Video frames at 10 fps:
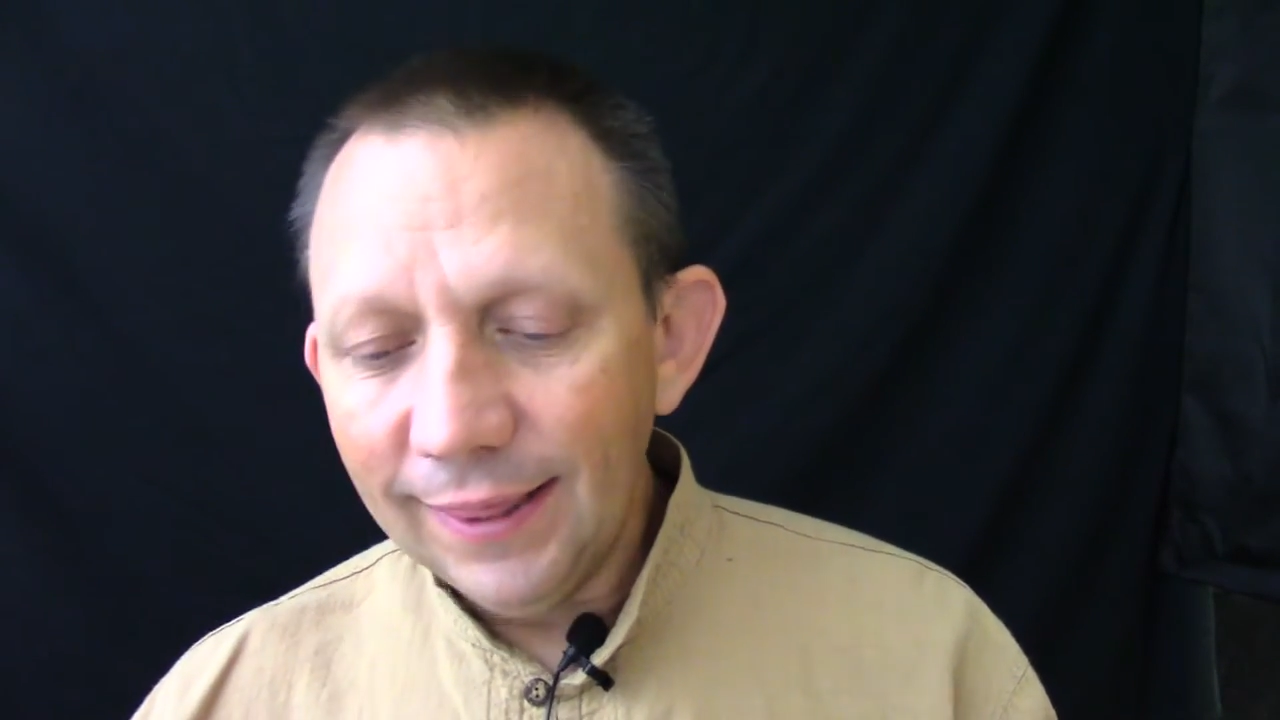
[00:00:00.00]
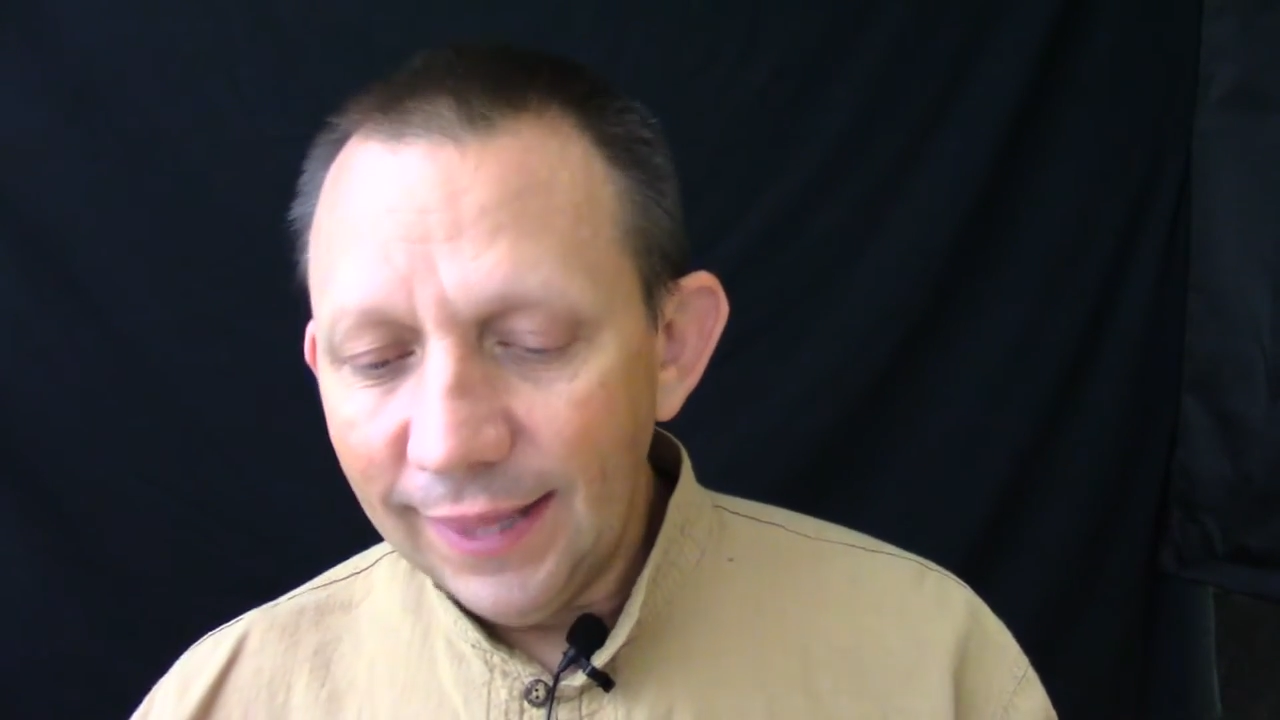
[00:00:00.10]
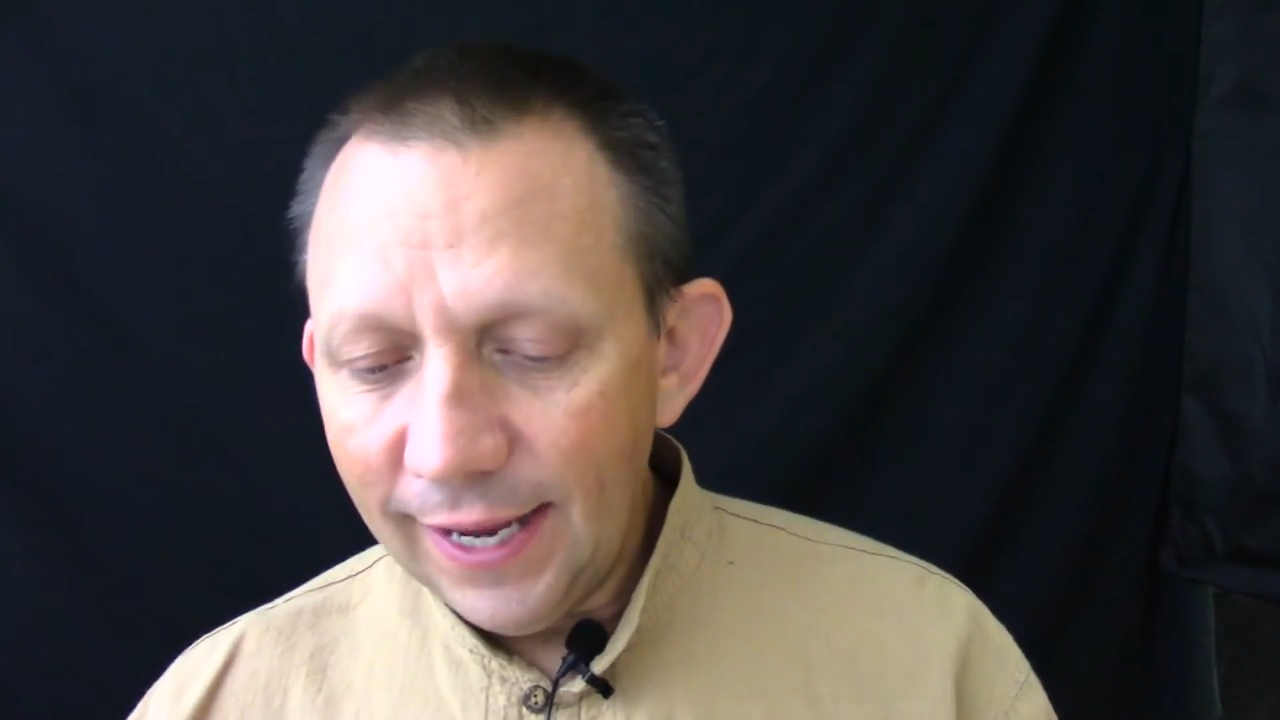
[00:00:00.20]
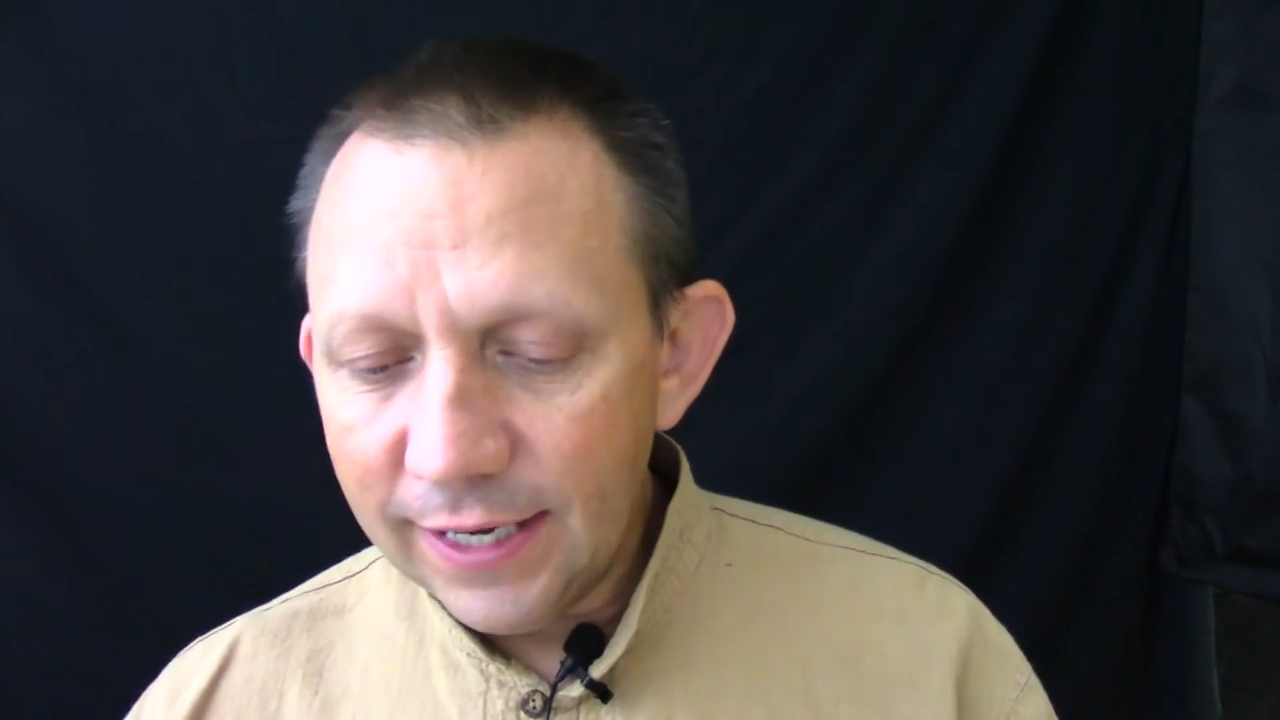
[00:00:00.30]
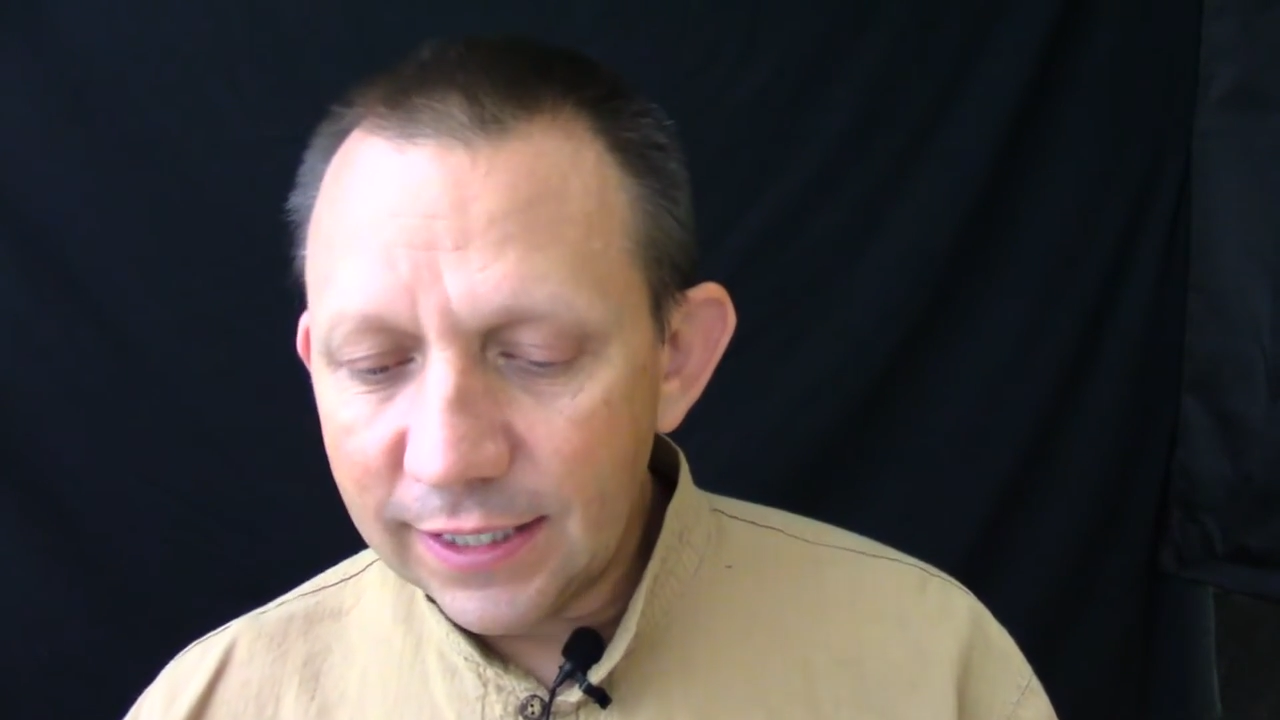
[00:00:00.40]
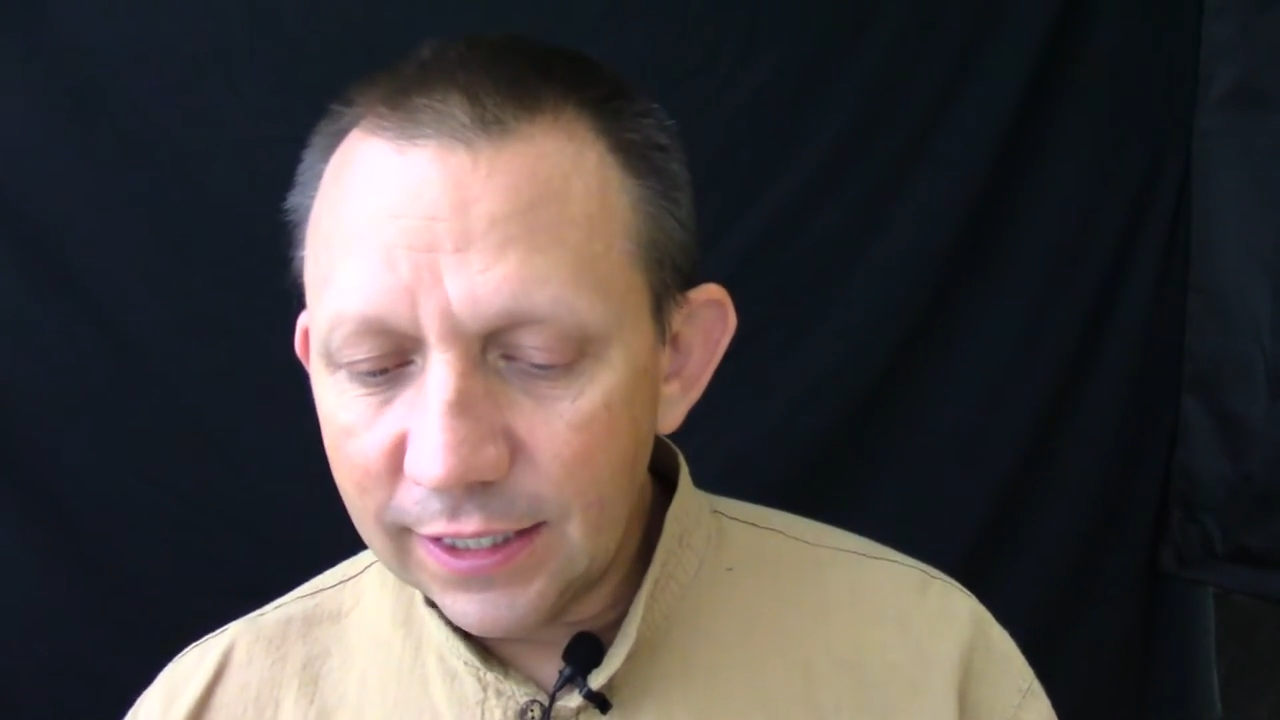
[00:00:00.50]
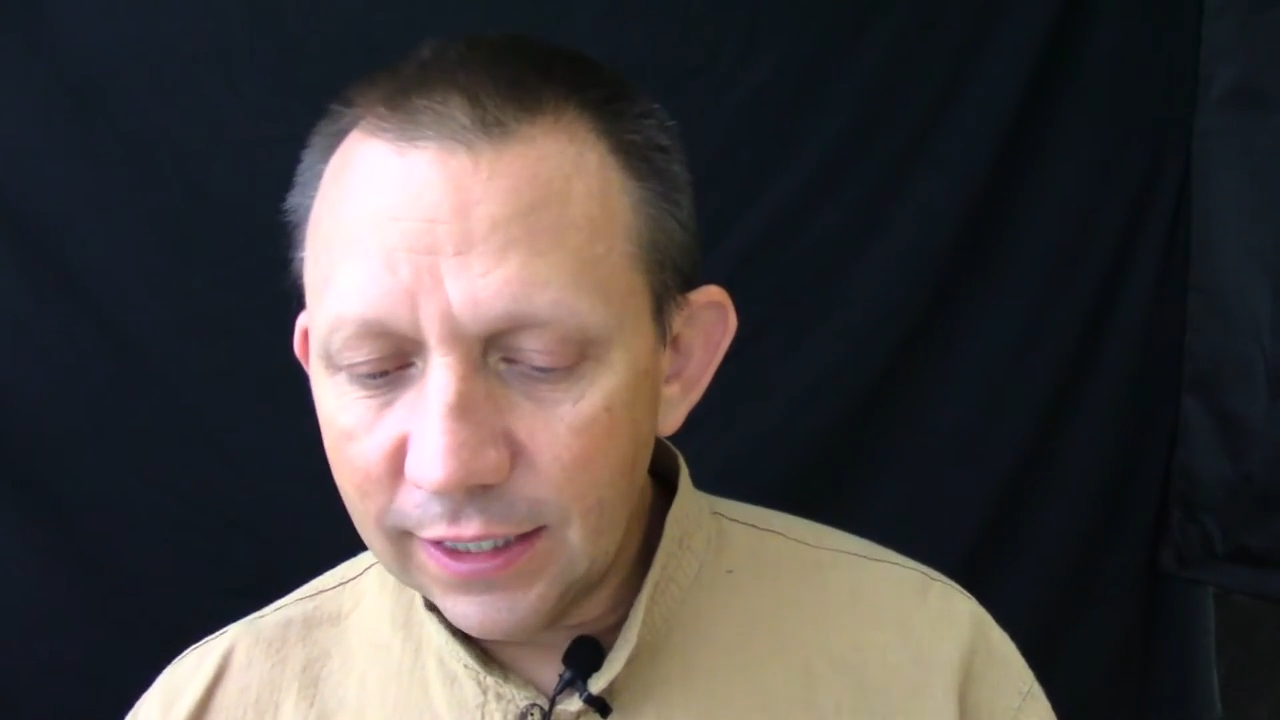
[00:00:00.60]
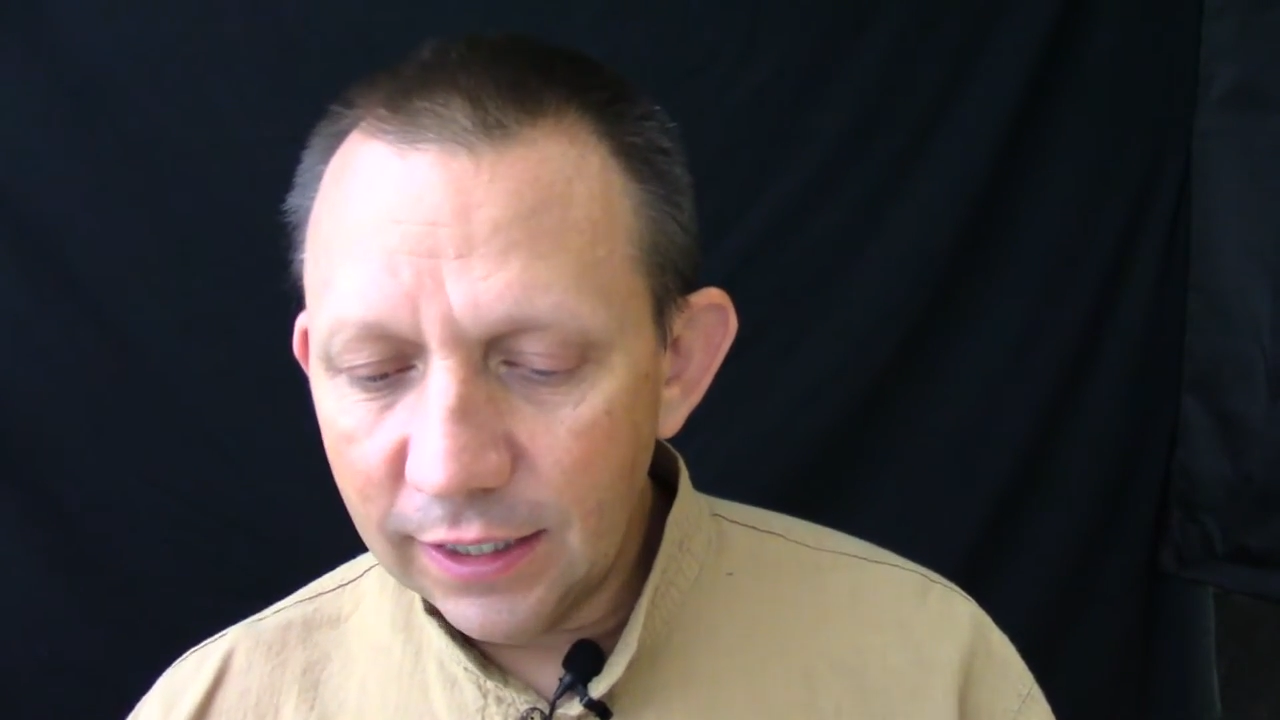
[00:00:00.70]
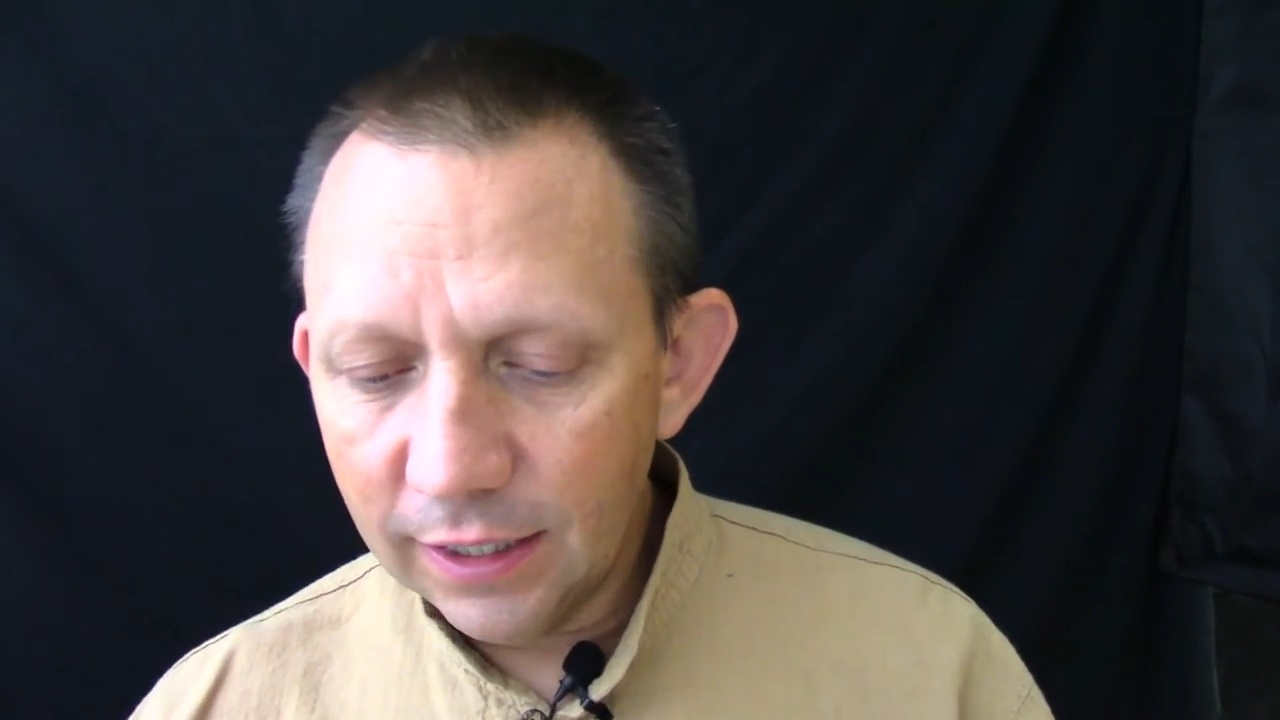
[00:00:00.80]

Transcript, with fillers: liked